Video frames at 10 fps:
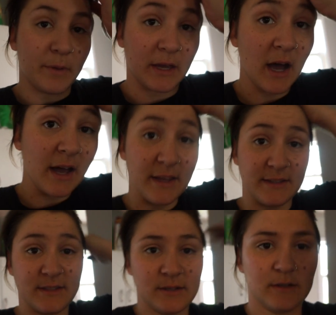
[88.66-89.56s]

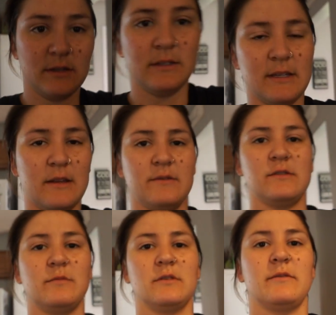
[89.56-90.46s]
Because, is that
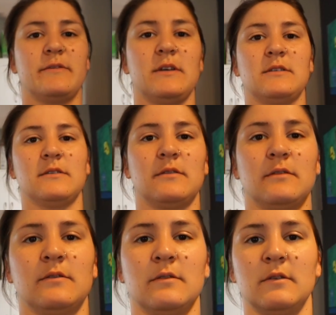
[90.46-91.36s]
zoomed office?
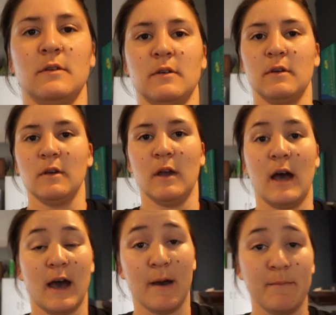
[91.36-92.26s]

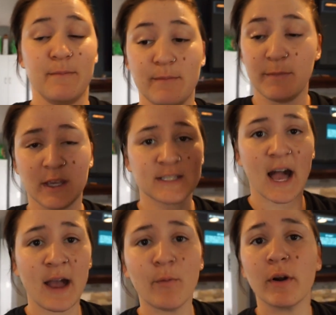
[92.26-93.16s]
Um, because
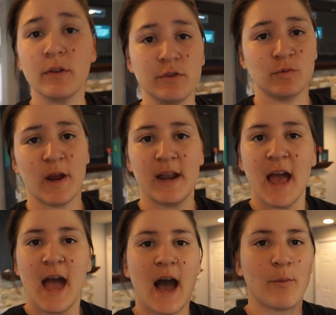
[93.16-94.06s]
I want to lose weight.
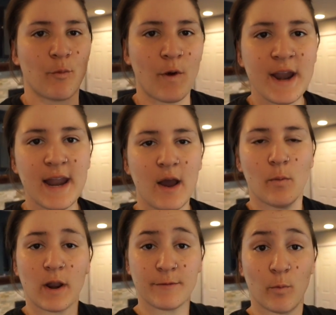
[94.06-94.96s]
Right
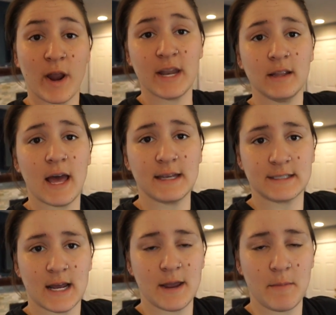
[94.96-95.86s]
now, when I weighed in
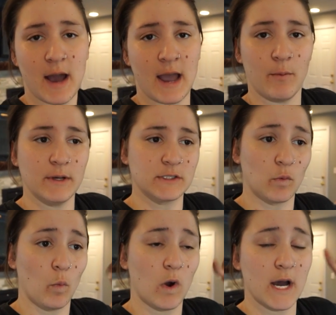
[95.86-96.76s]
last time, I
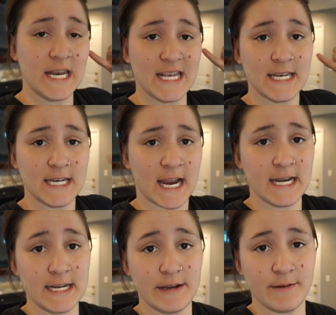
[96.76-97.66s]
was
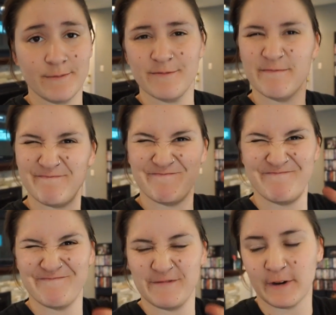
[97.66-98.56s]

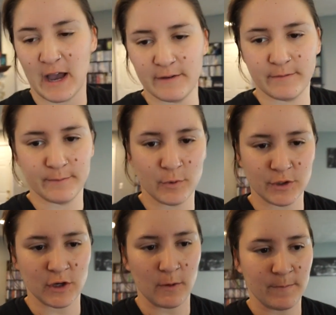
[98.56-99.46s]
195 or
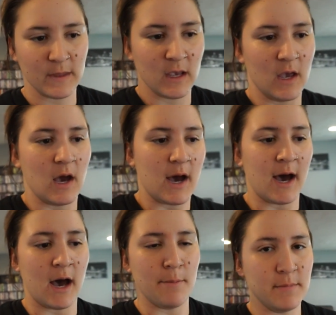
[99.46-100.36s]
so.
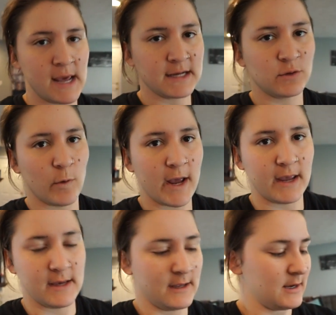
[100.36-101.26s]
Um, next
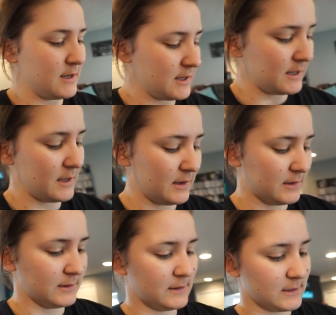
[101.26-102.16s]
weigh in
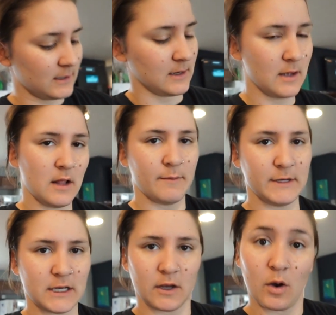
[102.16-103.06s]
is, let
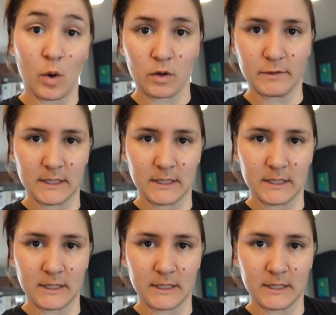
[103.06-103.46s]
me tell you, hold on one